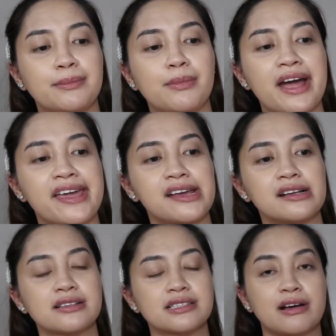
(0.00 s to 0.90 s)

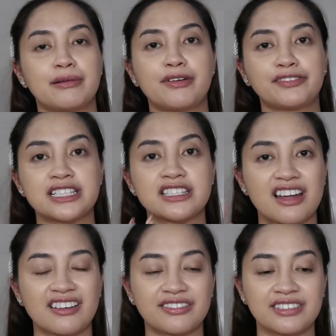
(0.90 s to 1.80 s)
buying some of the
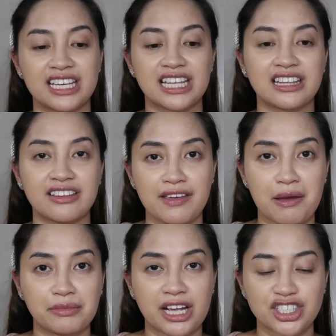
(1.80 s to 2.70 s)
stuff in
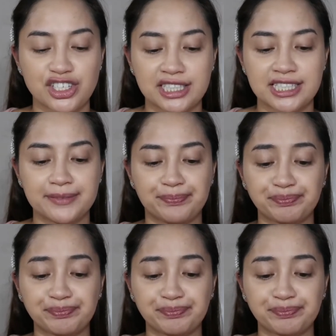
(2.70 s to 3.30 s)
VM Naturals,